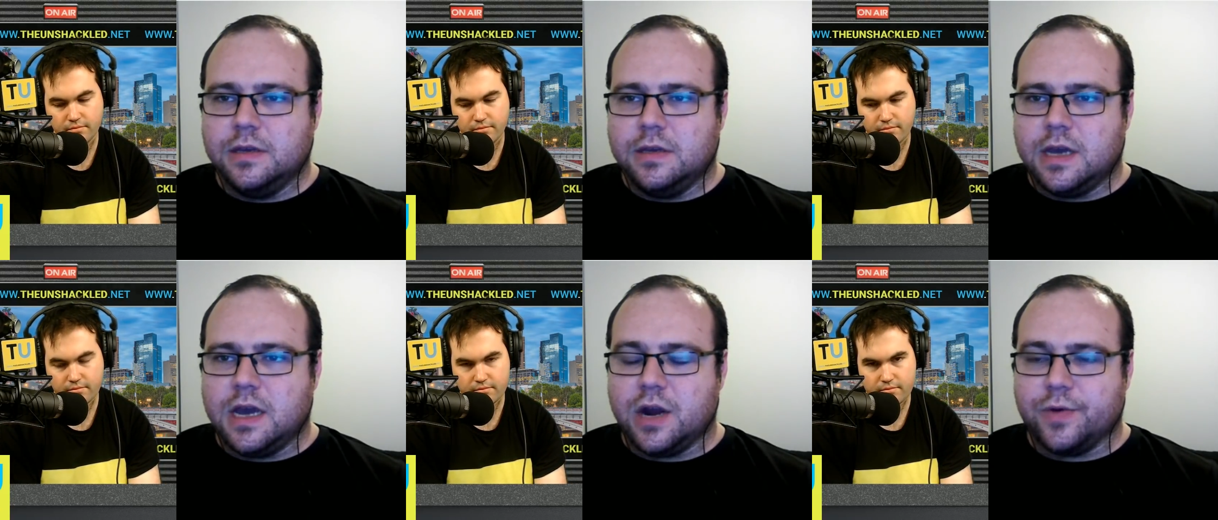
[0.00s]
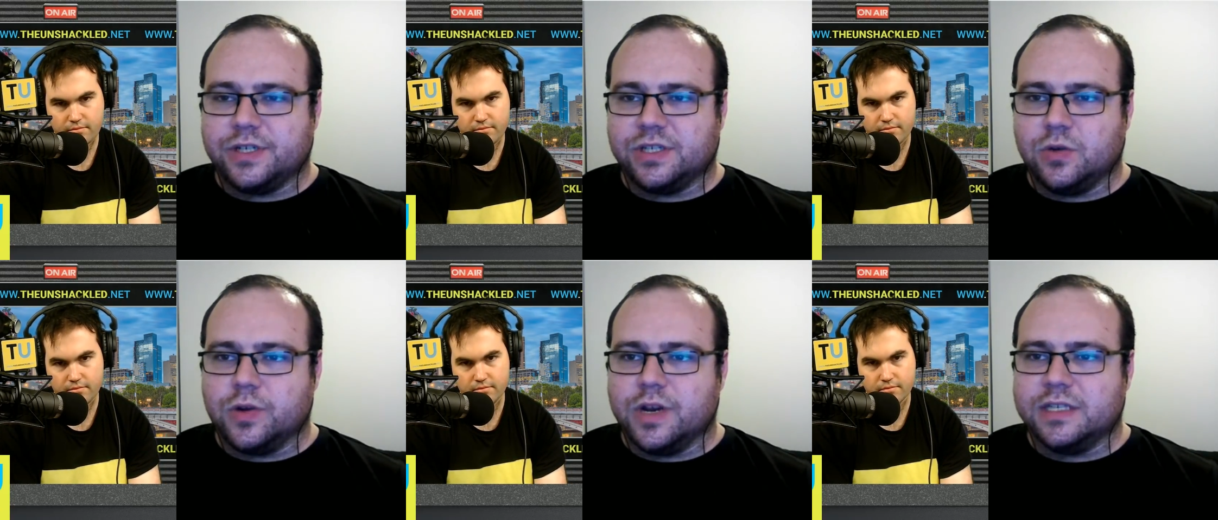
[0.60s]
Speaker 1: uh, Registered
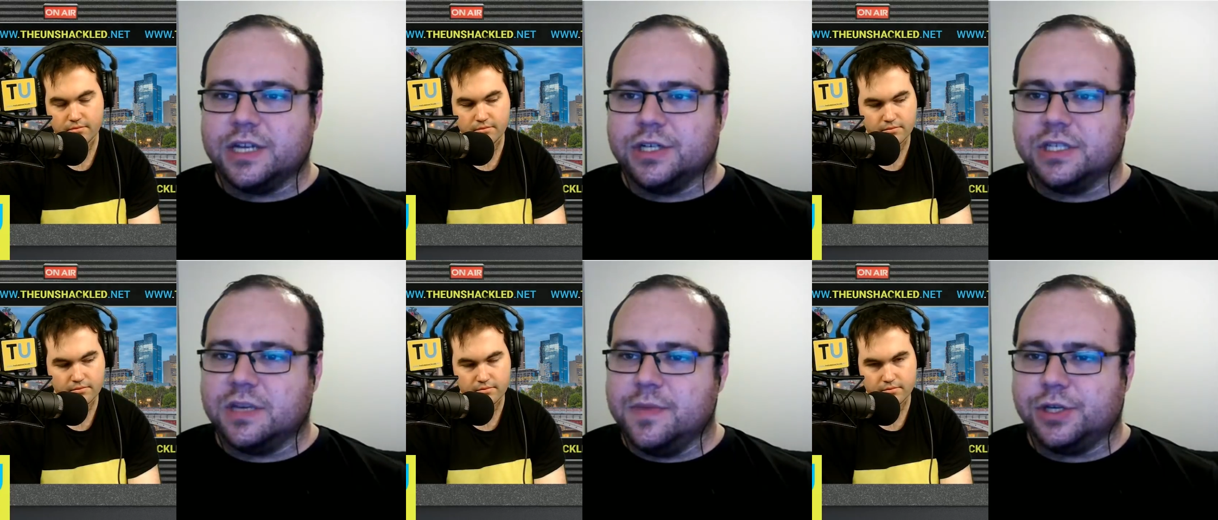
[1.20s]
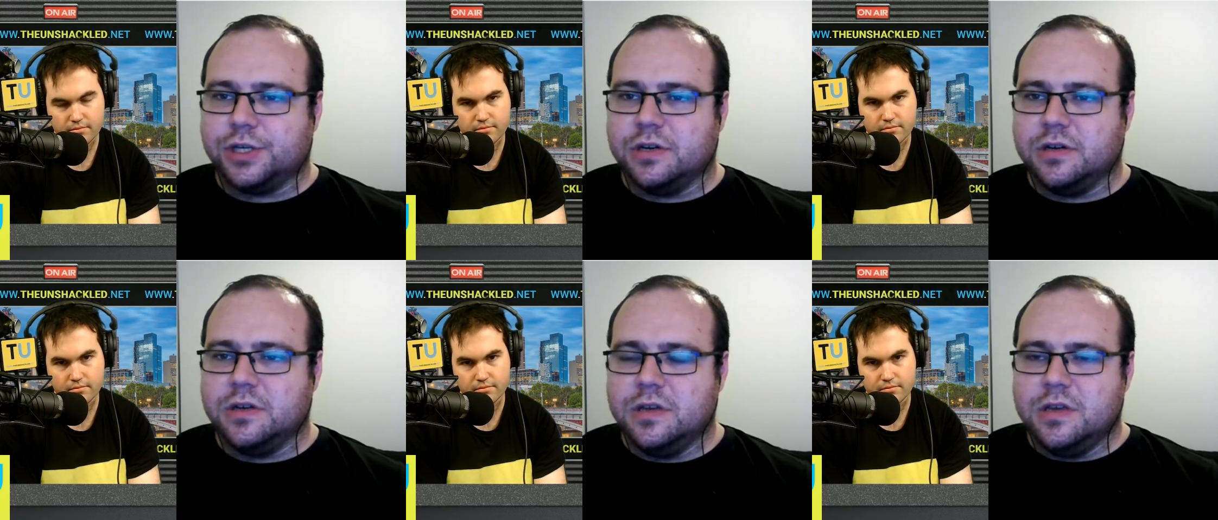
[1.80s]
Organisations Commission.